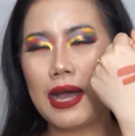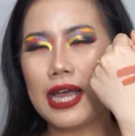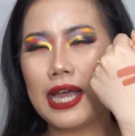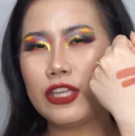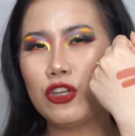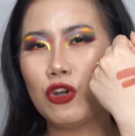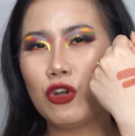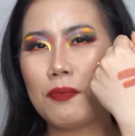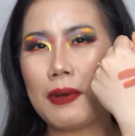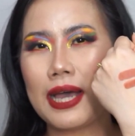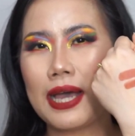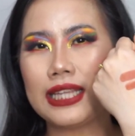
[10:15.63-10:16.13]

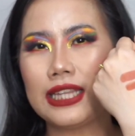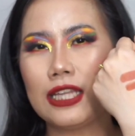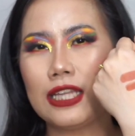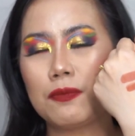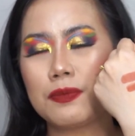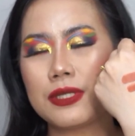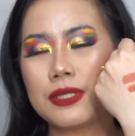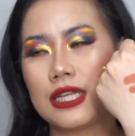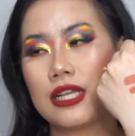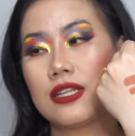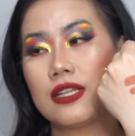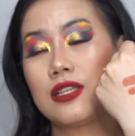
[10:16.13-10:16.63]
yung matte
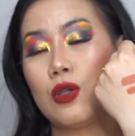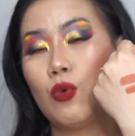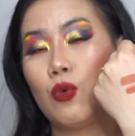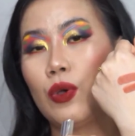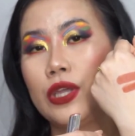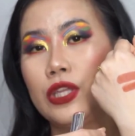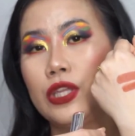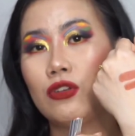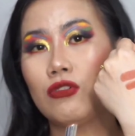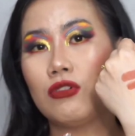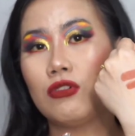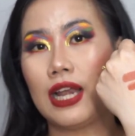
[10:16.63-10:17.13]
lips kasi
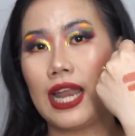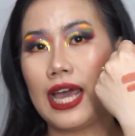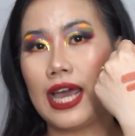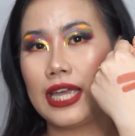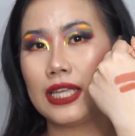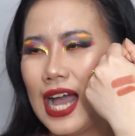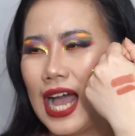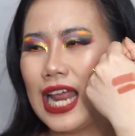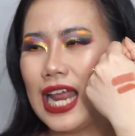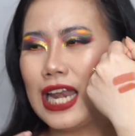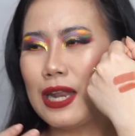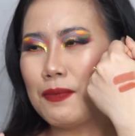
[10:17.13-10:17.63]
when you
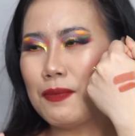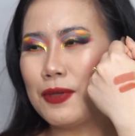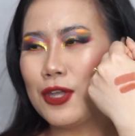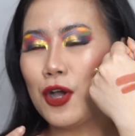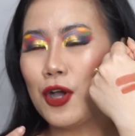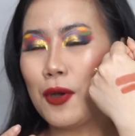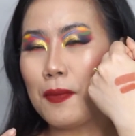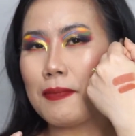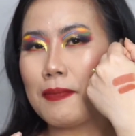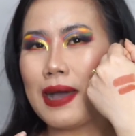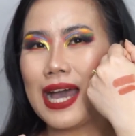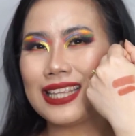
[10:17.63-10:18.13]
glide, alam mo
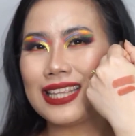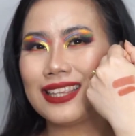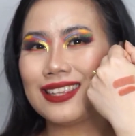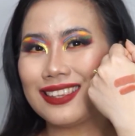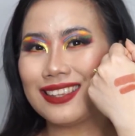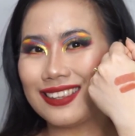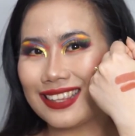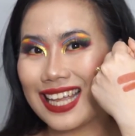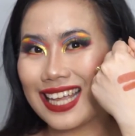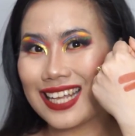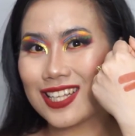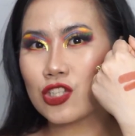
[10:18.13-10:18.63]
yung matte
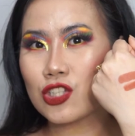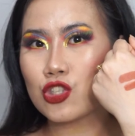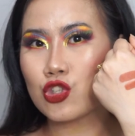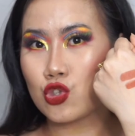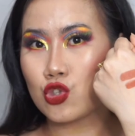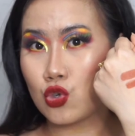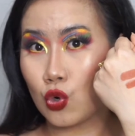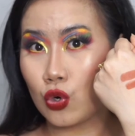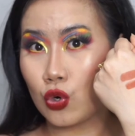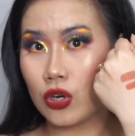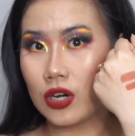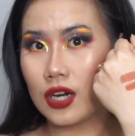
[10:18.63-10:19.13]

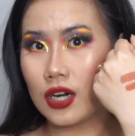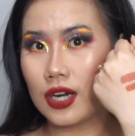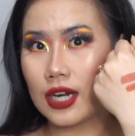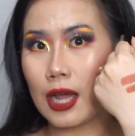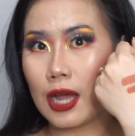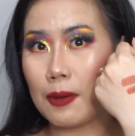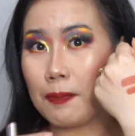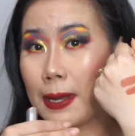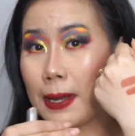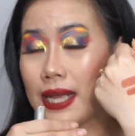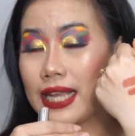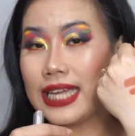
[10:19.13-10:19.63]
texture
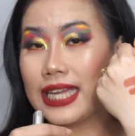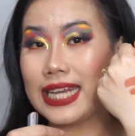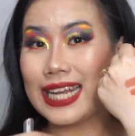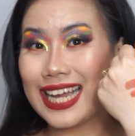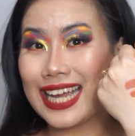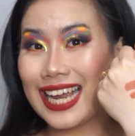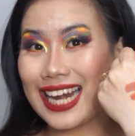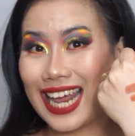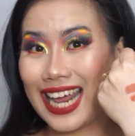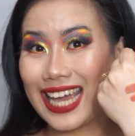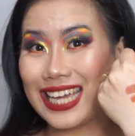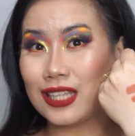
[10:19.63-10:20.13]
kapag
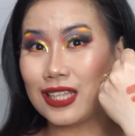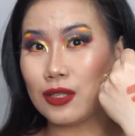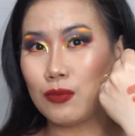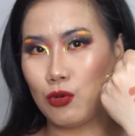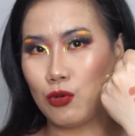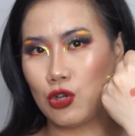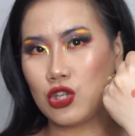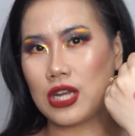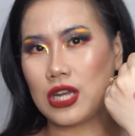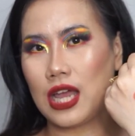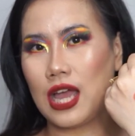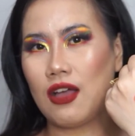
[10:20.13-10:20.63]
ginaglide
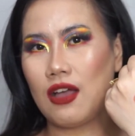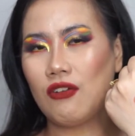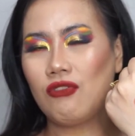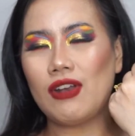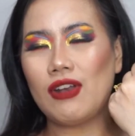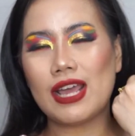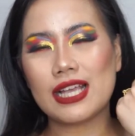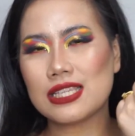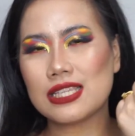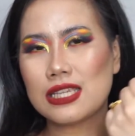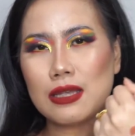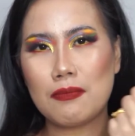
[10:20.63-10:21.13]
mo siya.
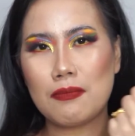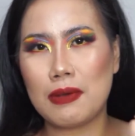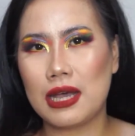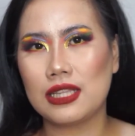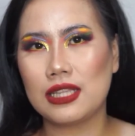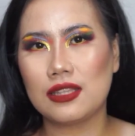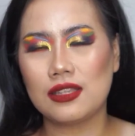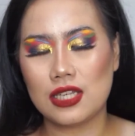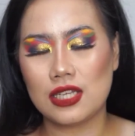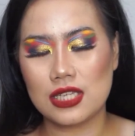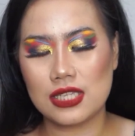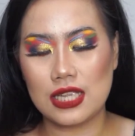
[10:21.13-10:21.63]
Flexi
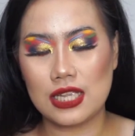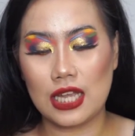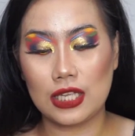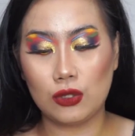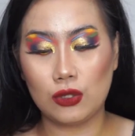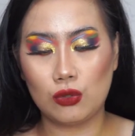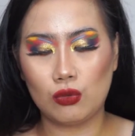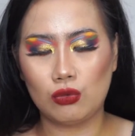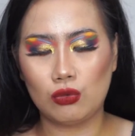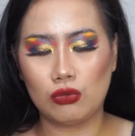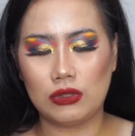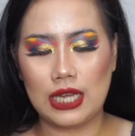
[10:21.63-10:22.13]
Matte does not
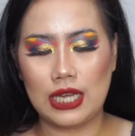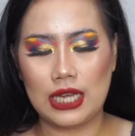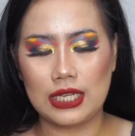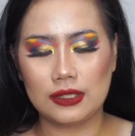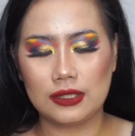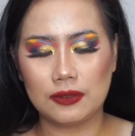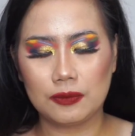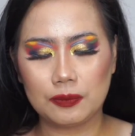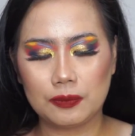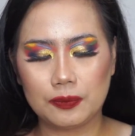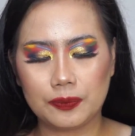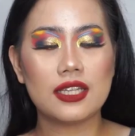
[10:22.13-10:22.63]
do that.
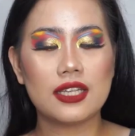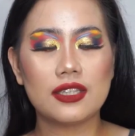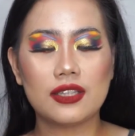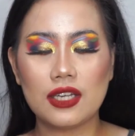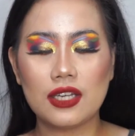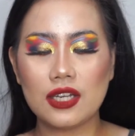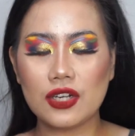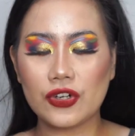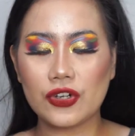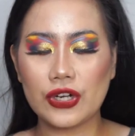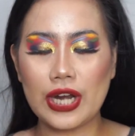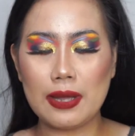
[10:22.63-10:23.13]

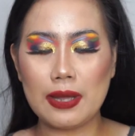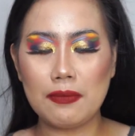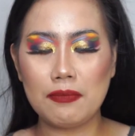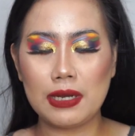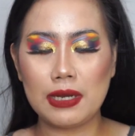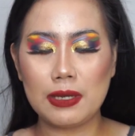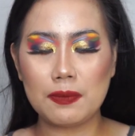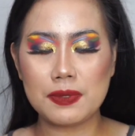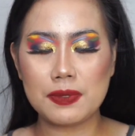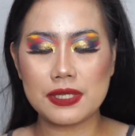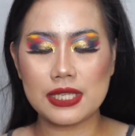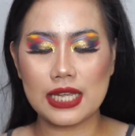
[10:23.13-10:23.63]
The creme
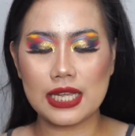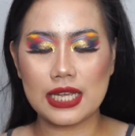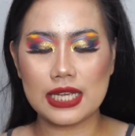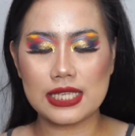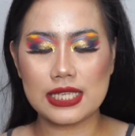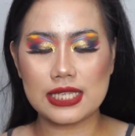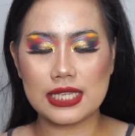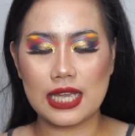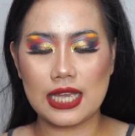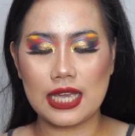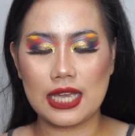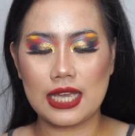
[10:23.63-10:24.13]
lipstick
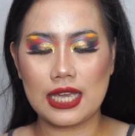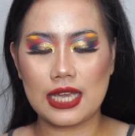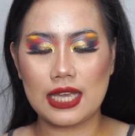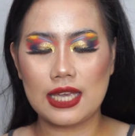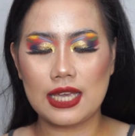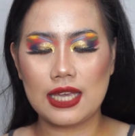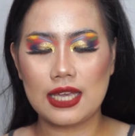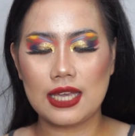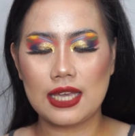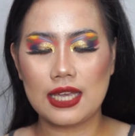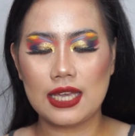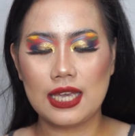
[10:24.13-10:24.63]
kasi
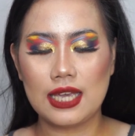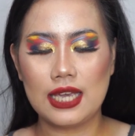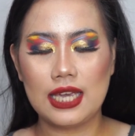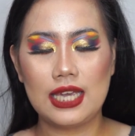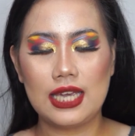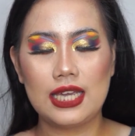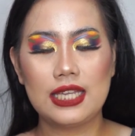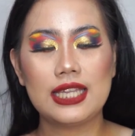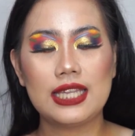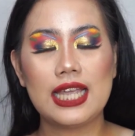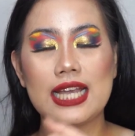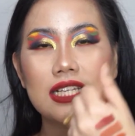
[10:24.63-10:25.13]

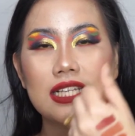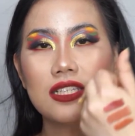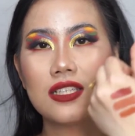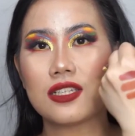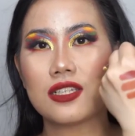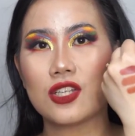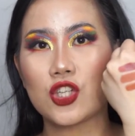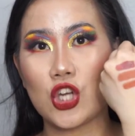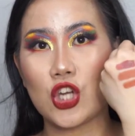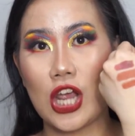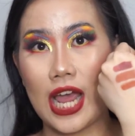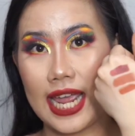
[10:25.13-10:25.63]
it has
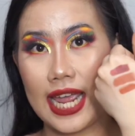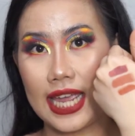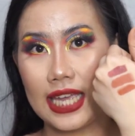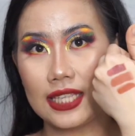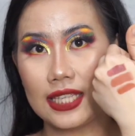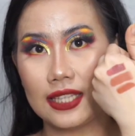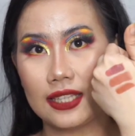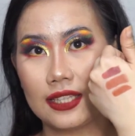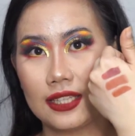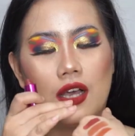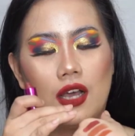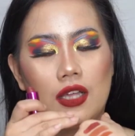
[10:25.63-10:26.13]

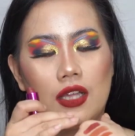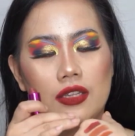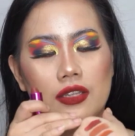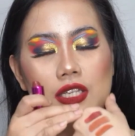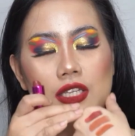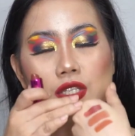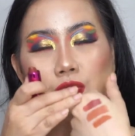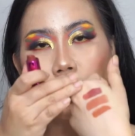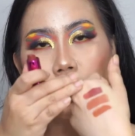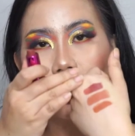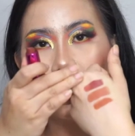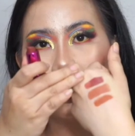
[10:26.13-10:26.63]
shine.
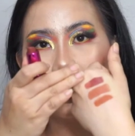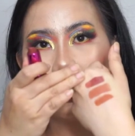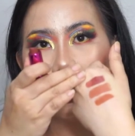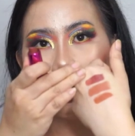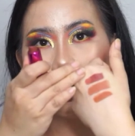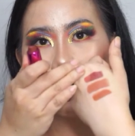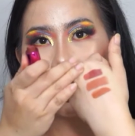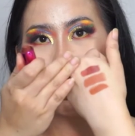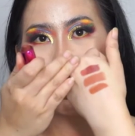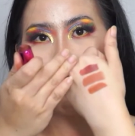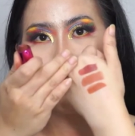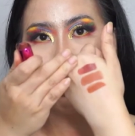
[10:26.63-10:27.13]
This one is the
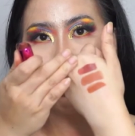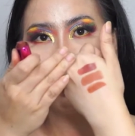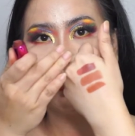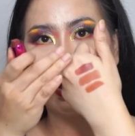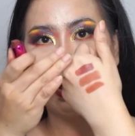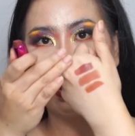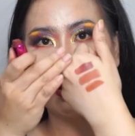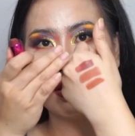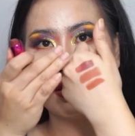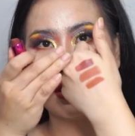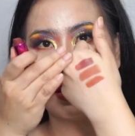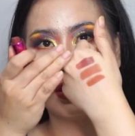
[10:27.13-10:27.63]
creme yung
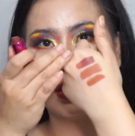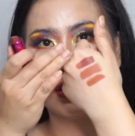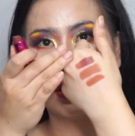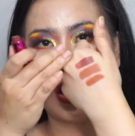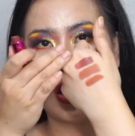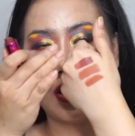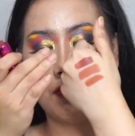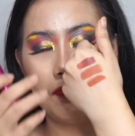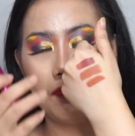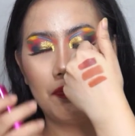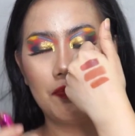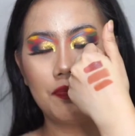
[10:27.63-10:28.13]
nasa
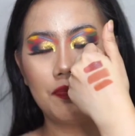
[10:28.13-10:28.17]
top.